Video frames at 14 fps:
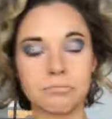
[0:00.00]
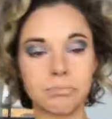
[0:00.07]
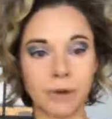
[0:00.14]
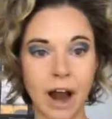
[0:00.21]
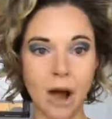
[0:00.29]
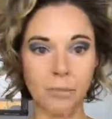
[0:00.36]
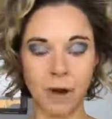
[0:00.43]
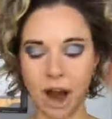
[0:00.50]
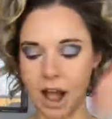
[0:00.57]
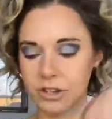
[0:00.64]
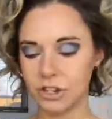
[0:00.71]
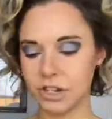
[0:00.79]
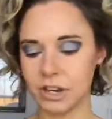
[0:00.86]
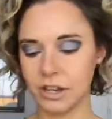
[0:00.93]
Brow
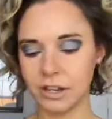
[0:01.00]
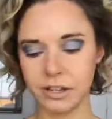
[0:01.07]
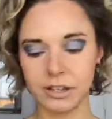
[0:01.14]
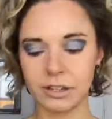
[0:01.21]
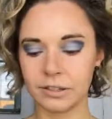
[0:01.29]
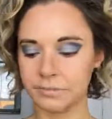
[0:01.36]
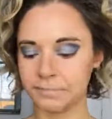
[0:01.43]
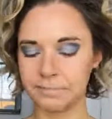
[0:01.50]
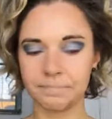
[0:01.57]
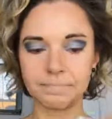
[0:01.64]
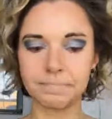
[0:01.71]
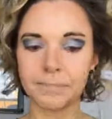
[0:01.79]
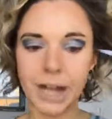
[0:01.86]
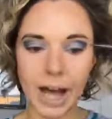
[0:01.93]
brush,
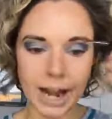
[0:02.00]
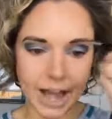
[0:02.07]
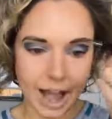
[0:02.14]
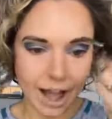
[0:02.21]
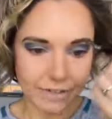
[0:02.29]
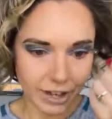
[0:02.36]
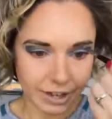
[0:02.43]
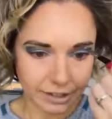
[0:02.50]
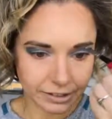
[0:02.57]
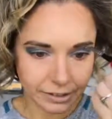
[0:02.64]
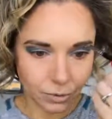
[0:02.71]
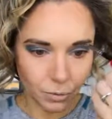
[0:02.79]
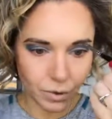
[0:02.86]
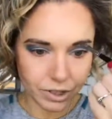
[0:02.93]
gotta have it
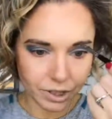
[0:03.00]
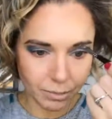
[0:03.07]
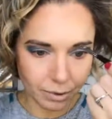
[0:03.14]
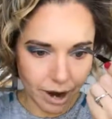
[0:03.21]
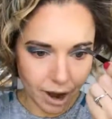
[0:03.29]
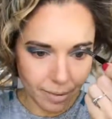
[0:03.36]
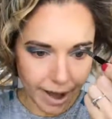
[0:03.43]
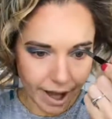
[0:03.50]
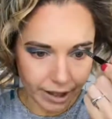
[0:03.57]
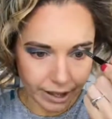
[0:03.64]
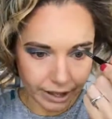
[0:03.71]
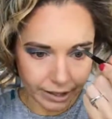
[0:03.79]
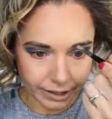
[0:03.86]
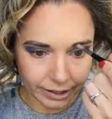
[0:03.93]
with the brow
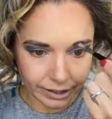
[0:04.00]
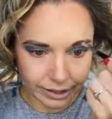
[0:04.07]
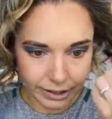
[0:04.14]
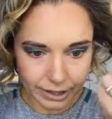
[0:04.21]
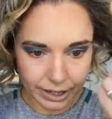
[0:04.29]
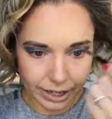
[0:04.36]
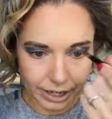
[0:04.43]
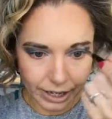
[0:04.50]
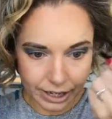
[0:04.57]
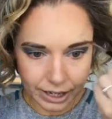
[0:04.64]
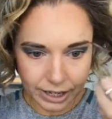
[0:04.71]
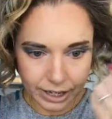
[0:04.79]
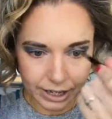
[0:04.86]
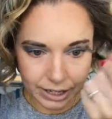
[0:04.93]
palette.
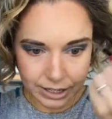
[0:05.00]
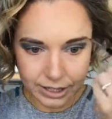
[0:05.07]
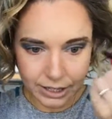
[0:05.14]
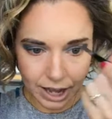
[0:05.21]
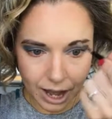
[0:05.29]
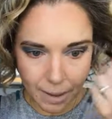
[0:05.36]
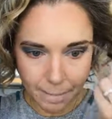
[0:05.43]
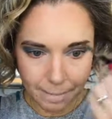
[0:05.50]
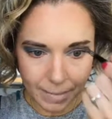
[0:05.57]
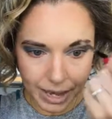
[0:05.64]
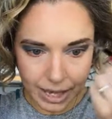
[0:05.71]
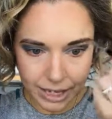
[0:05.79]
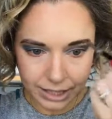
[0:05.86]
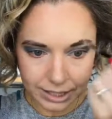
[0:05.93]
It is
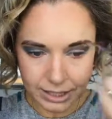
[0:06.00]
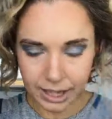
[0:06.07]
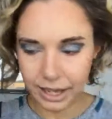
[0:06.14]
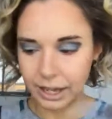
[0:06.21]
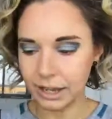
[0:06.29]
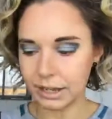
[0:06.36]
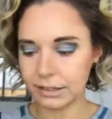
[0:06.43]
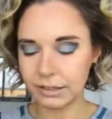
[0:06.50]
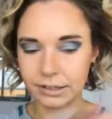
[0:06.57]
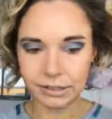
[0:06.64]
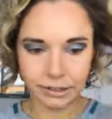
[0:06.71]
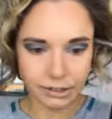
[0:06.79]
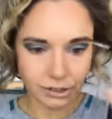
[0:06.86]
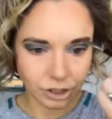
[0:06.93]
amazing.
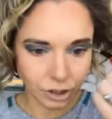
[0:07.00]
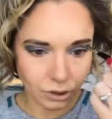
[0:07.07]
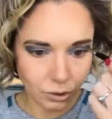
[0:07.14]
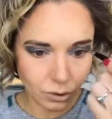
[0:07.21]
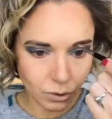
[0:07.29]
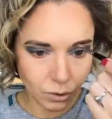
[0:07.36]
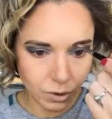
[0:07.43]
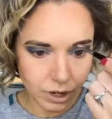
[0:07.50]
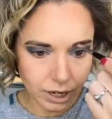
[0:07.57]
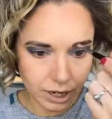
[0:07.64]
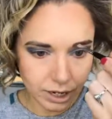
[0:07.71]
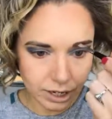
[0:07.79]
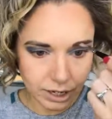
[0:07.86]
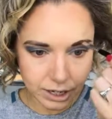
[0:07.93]
You
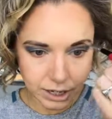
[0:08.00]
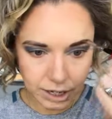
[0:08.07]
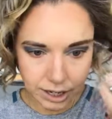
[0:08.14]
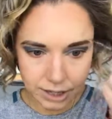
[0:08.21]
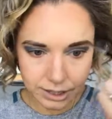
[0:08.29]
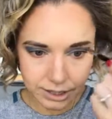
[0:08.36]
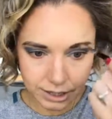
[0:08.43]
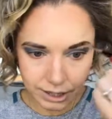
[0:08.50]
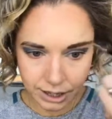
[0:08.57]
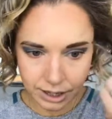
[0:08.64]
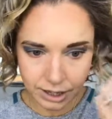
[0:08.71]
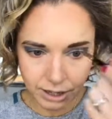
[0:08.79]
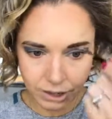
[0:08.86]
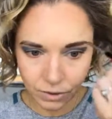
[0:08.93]
need this
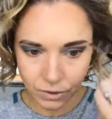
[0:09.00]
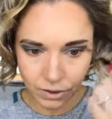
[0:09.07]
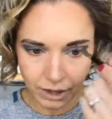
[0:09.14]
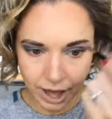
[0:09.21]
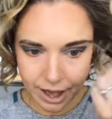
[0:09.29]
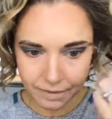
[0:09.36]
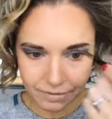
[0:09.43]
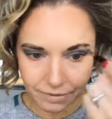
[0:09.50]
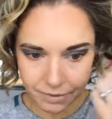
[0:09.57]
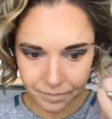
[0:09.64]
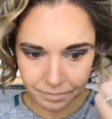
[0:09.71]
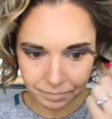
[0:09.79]
in your life.